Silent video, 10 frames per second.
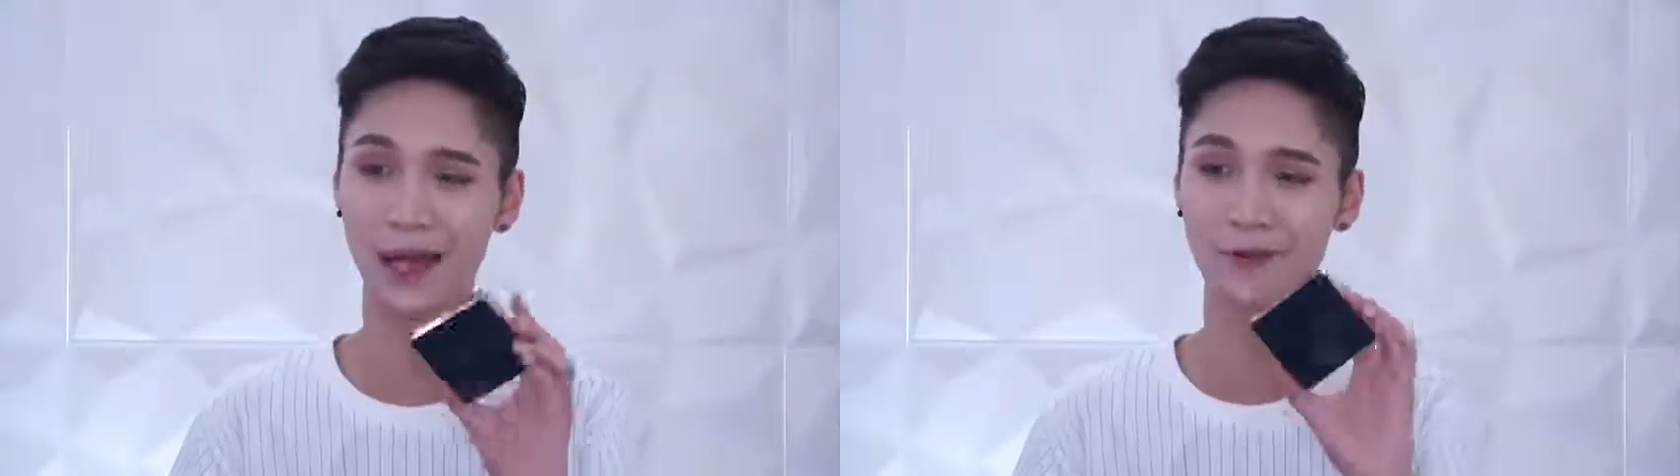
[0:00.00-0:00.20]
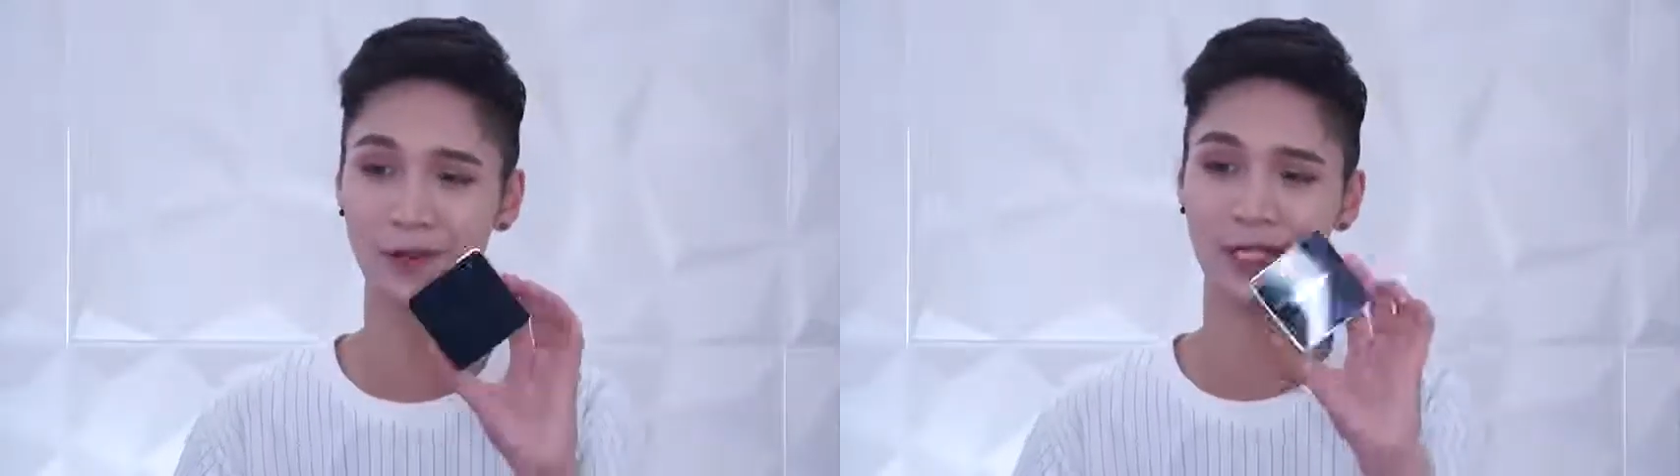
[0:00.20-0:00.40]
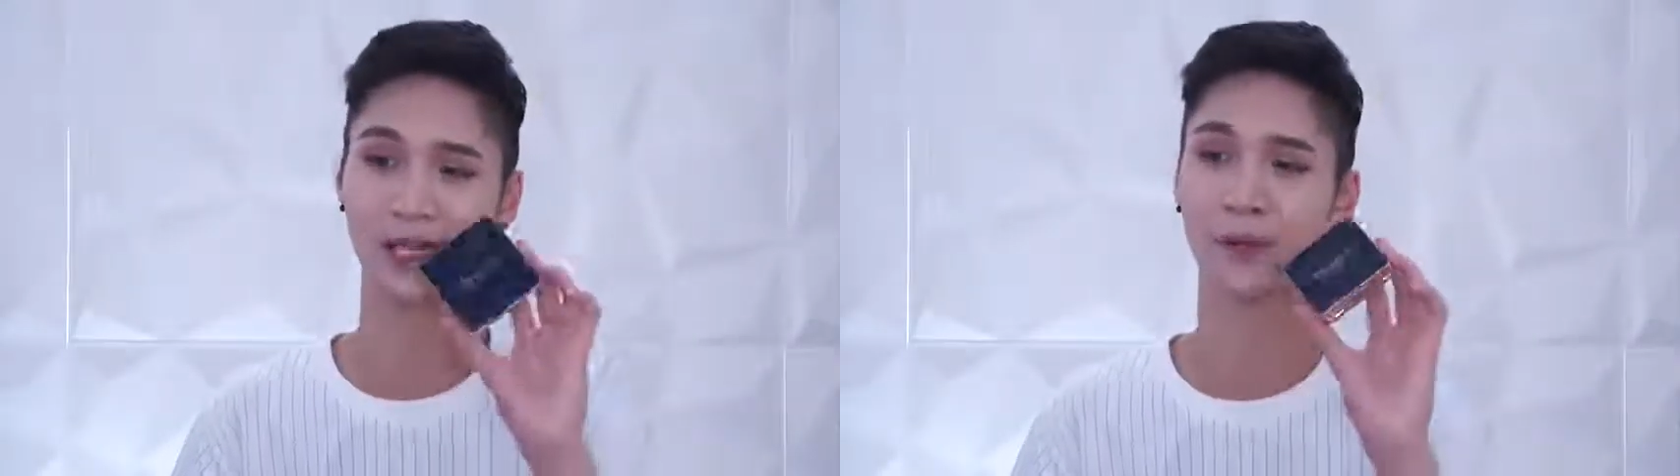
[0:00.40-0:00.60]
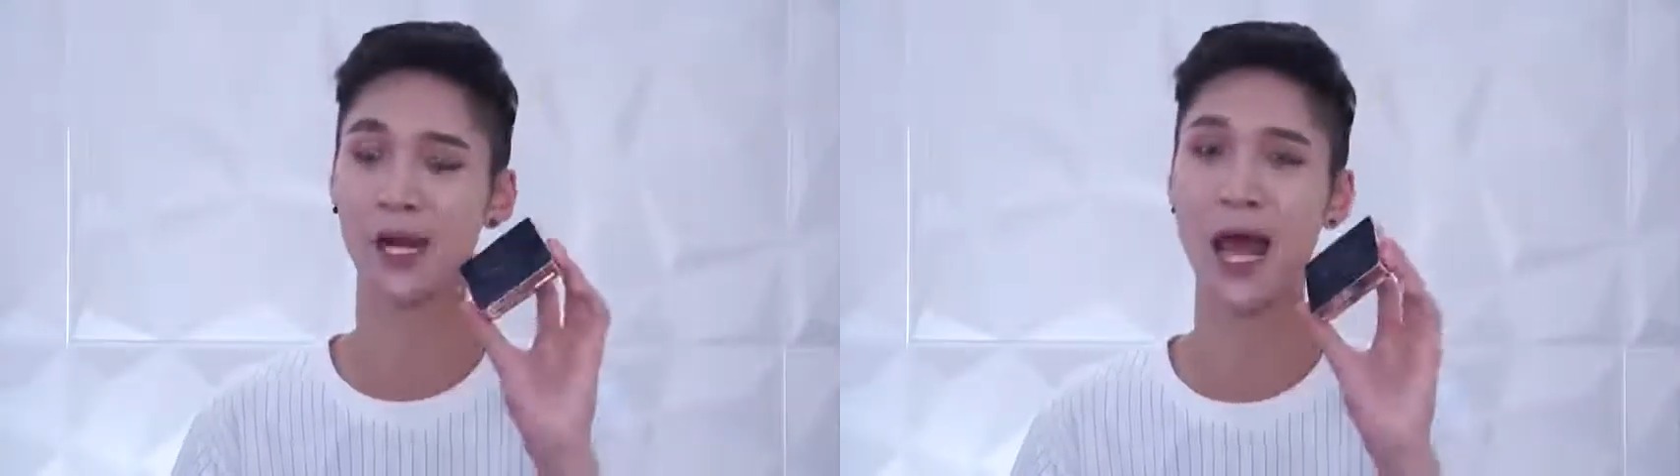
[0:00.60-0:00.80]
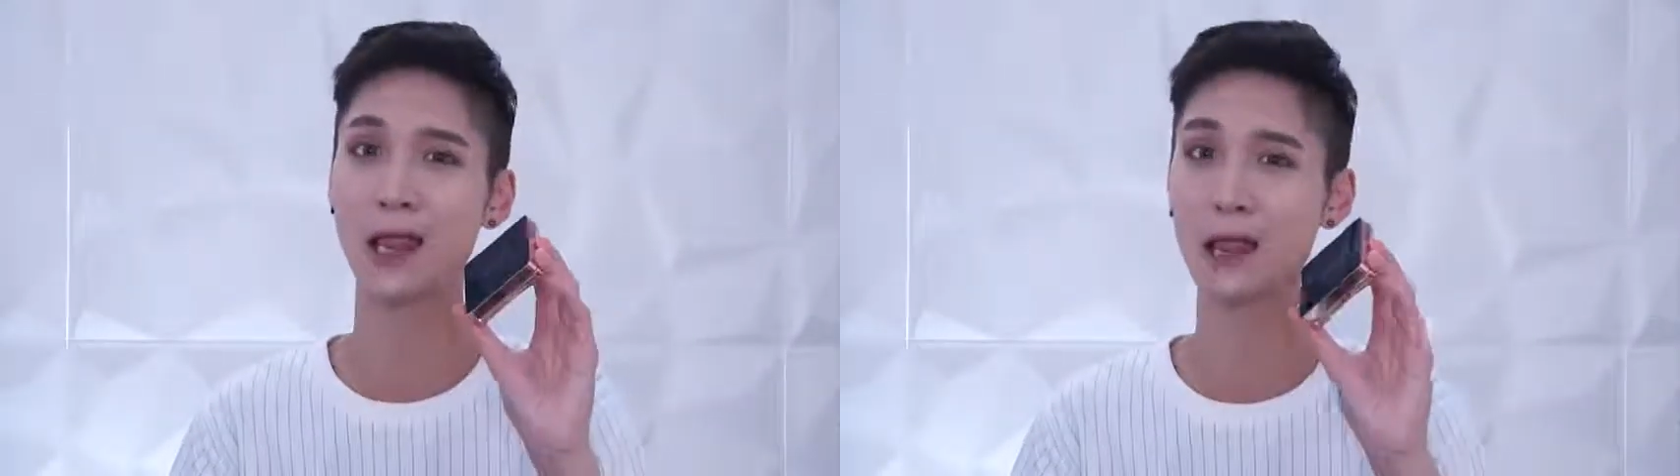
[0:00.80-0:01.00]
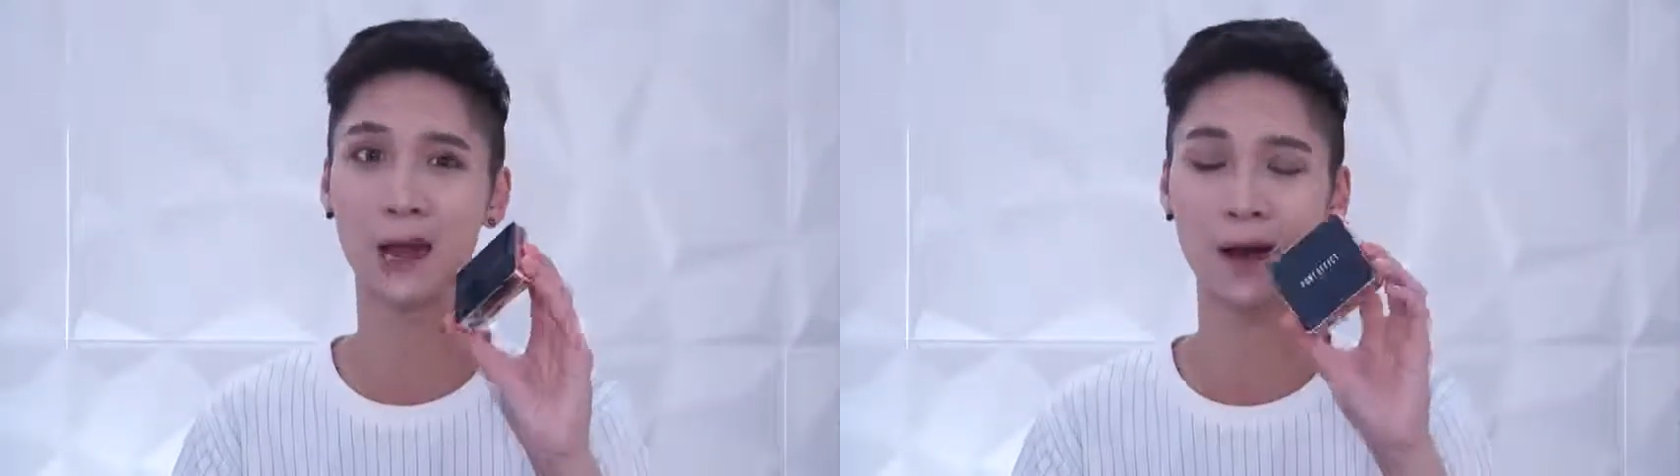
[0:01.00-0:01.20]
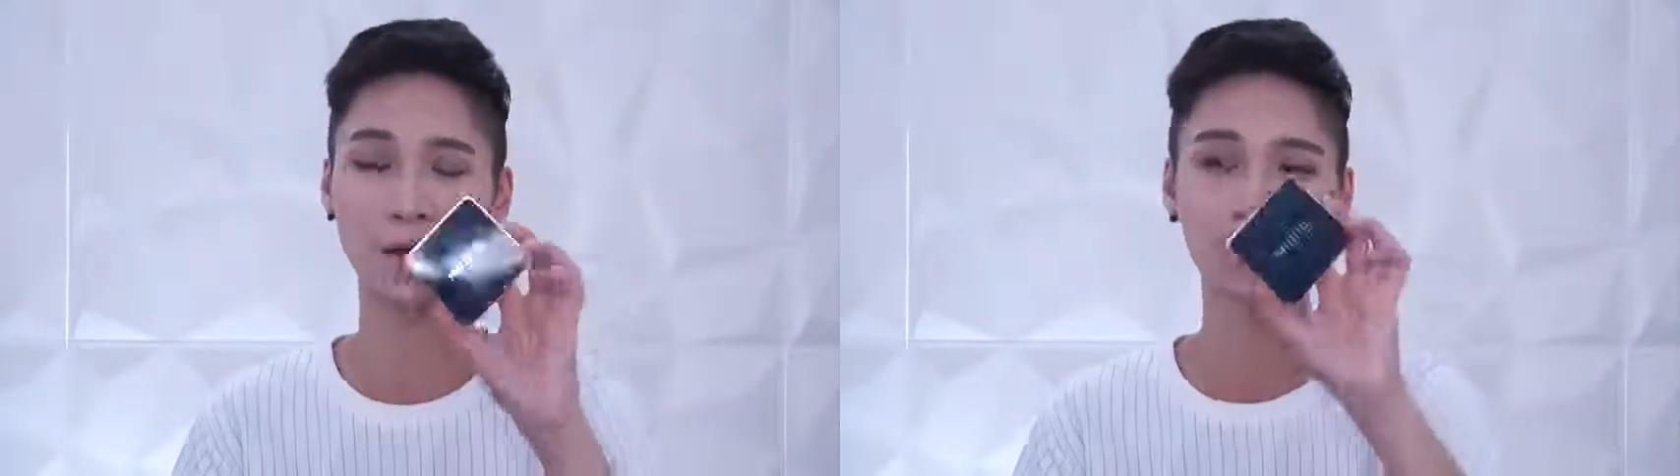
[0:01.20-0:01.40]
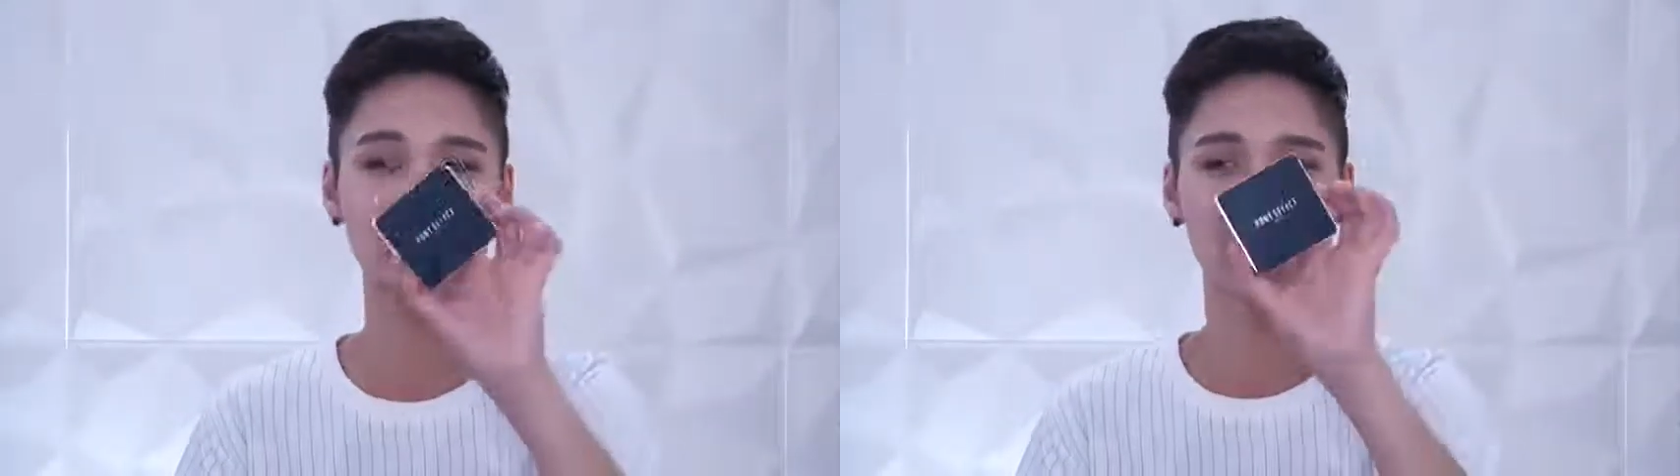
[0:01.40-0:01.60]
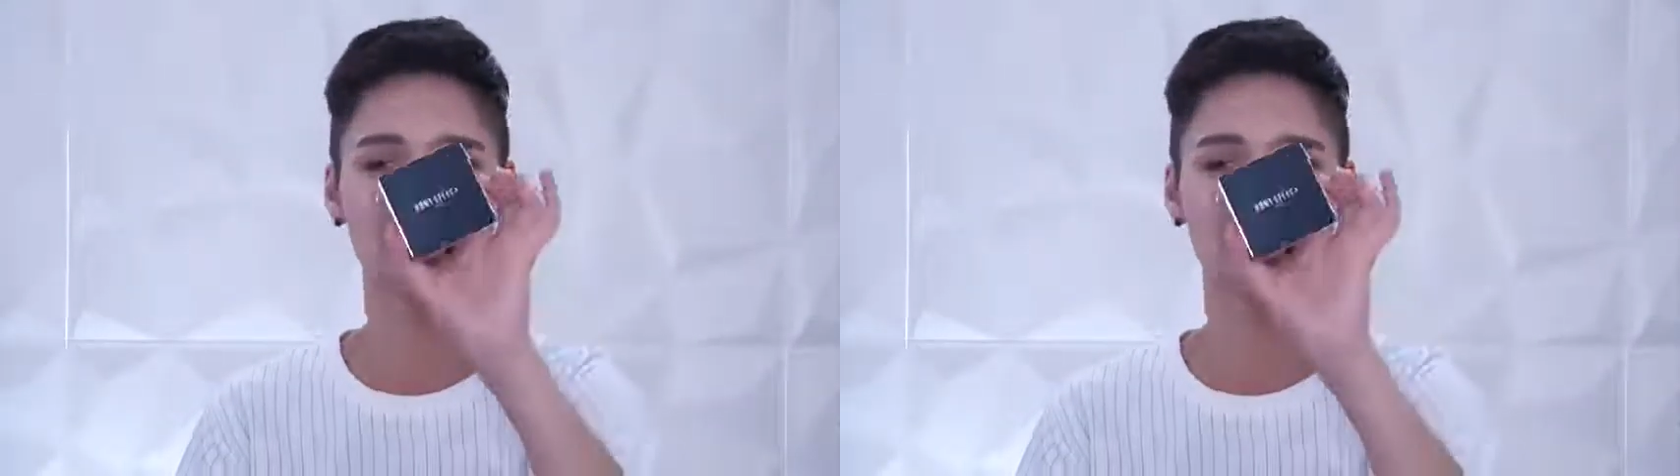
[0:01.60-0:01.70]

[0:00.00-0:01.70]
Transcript: life recently, but I love.